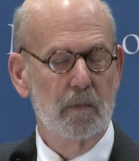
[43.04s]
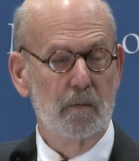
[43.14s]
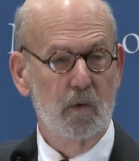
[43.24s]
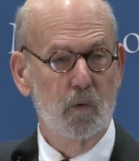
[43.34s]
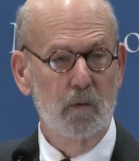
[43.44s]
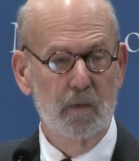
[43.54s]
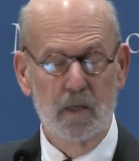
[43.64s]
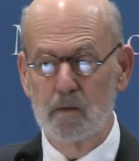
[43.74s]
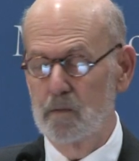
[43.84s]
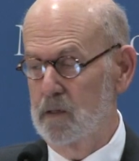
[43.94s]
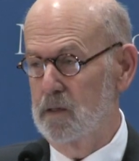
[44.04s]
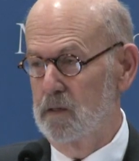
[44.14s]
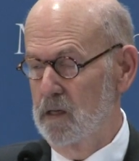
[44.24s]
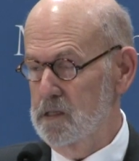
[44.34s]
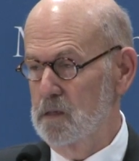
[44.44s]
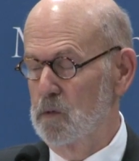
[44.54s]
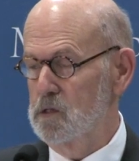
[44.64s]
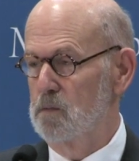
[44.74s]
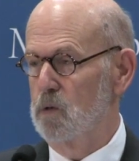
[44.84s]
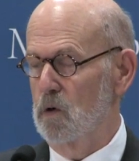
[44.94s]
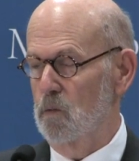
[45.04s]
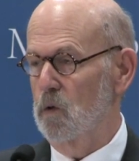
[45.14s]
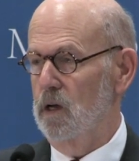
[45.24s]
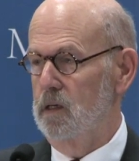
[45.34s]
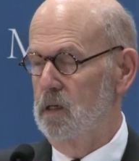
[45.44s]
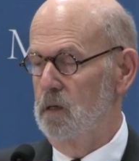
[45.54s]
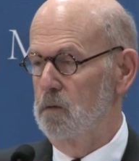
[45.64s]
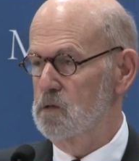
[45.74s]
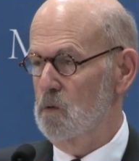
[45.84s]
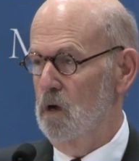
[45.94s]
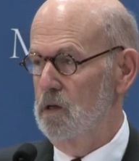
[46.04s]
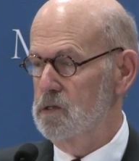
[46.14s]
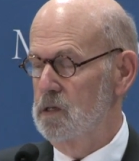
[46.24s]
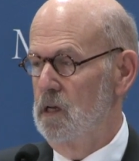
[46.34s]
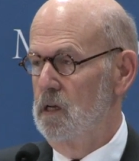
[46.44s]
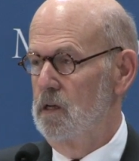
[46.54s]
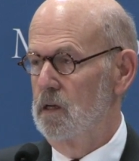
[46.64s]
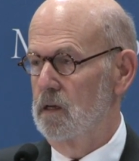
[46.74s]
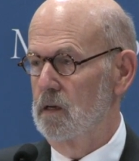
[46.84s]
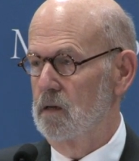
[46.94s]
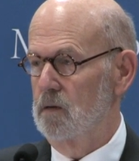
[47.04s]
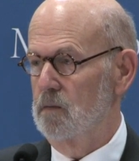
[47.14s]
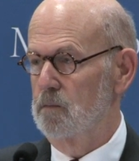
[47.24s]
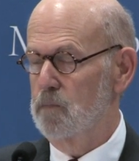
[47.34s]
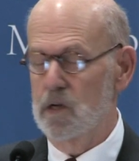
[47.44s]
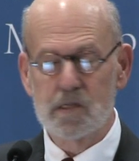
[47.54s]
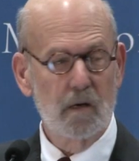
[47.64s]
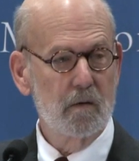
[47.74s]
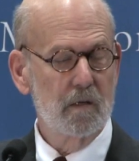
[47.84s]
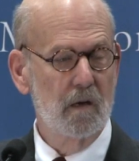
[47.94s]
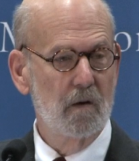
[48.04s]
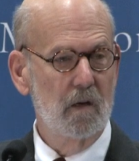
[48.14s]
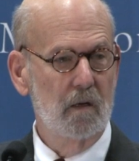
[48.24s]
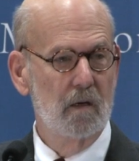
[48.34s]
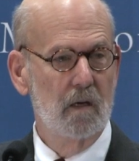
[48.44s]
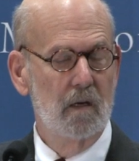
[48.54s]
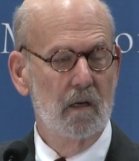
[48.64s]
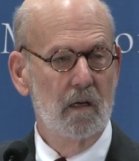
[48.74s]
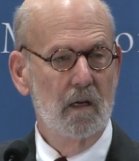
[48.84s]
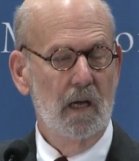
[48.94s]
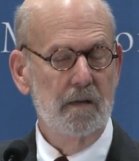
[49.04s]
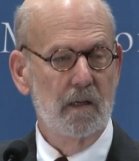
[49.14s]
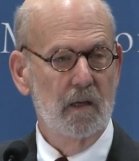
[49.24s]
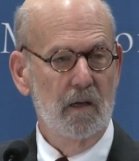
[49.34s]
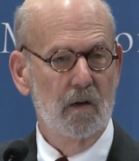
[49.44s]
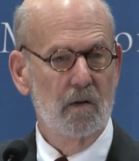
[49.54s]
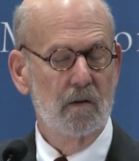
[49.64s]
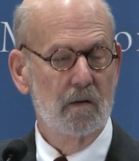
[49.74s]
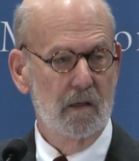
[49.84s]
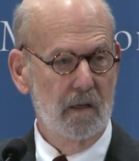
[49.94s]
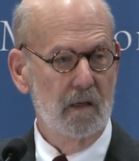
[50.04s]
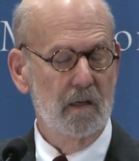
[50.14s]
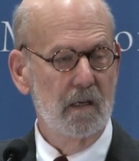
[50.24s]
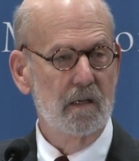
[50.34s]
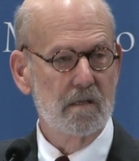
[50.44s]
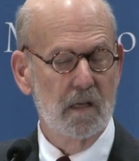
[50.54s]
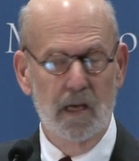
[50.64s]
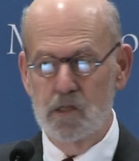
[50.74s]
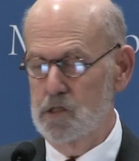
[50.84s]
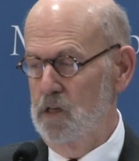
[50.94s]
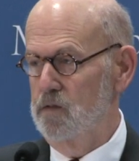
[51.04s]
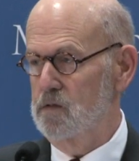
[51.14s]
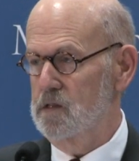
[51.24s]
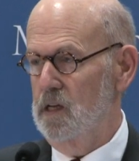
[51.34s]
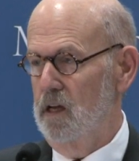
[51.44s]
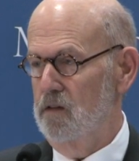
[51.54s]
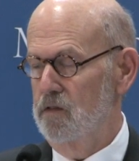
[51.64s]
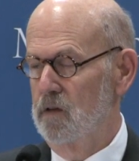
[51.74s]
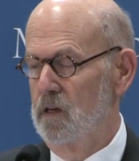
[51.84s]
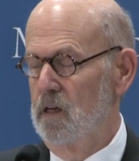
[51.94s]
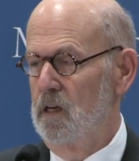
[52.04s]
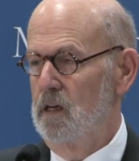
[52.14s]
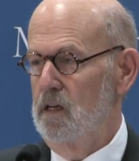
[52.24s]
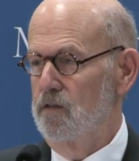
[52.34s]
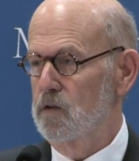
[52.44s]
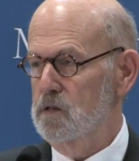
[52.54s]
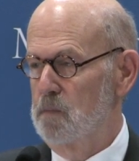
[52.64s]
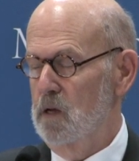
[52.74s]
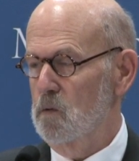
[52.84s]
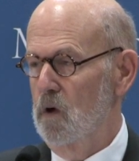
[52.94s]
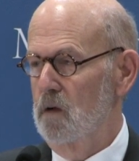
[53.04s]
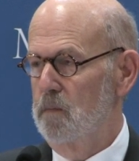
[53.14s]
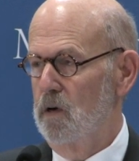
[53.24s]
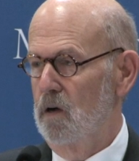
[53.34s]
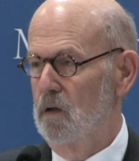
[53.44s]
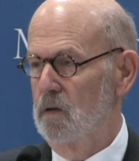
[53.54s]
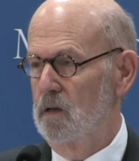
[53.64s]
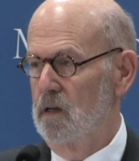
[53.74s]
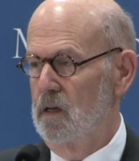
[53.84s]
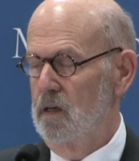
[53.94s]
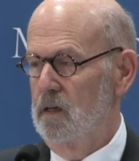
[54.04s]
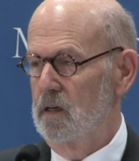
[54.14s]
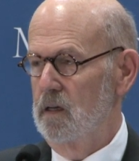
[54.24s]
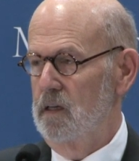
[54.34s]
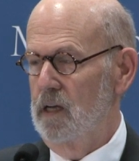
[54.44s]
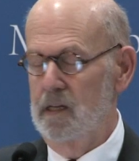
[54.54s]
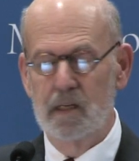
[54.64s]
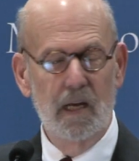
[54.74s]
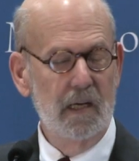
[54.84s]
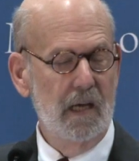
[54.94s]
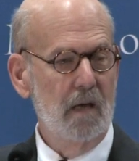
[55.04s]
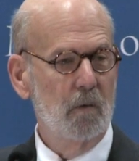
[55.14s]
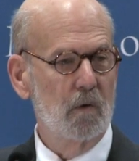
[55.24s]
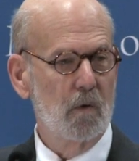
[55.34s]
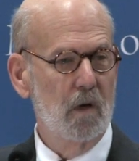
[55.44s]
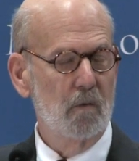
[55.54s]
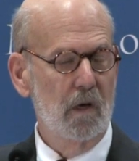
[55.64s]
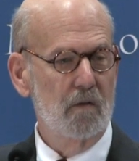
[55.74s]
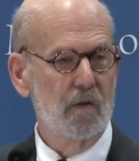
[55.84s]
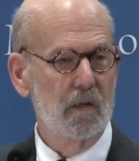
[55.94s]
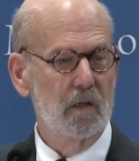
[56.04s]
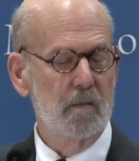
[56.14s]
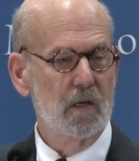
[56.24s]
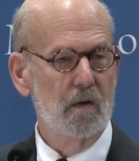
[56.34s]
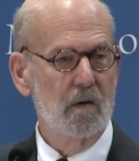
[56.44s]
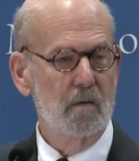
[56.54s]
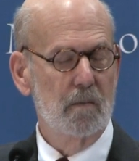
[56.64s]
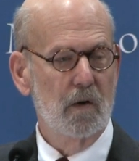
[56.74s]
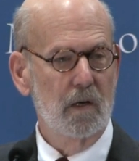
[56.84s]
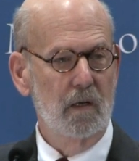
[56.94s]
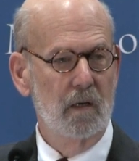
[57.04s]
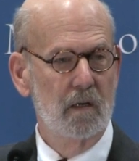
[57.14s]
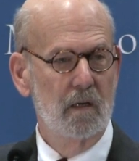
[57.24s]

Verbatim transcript: to us, the most important work he was Ron's press secretary, and then later, again, his last chief of staff. He first met Ron Paul in 1988 when Ron ran for the Libertarian Party